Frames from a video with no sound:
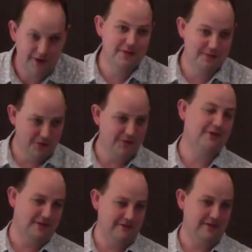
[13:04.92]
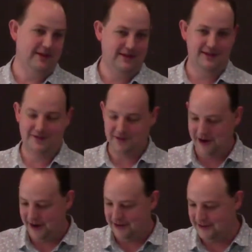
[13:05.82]
the book of Leviticus,
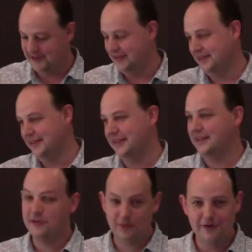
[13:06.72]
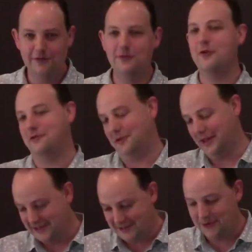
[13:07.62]
right? It's three or four of you.
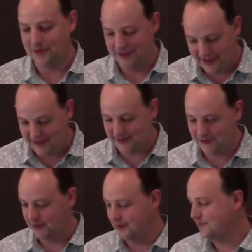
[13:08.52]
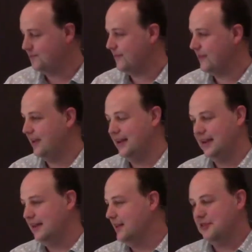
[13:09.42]
That's good. That's good.
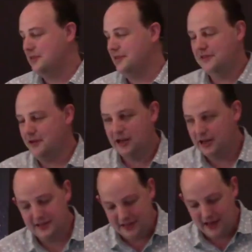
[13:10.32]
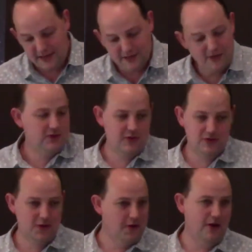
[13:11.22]
Leviticus doesn't
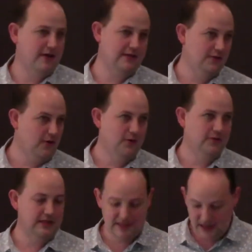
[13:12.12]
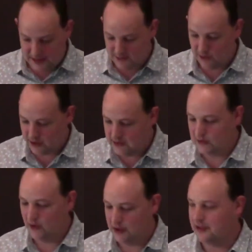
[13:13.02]
stir our souls. It does not
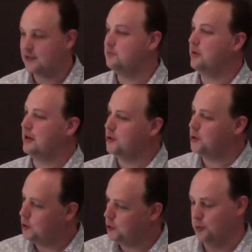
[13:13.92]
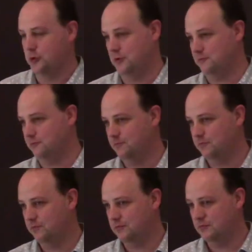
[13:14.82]
excite us, but it should.
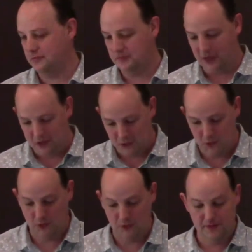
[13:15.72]
It should.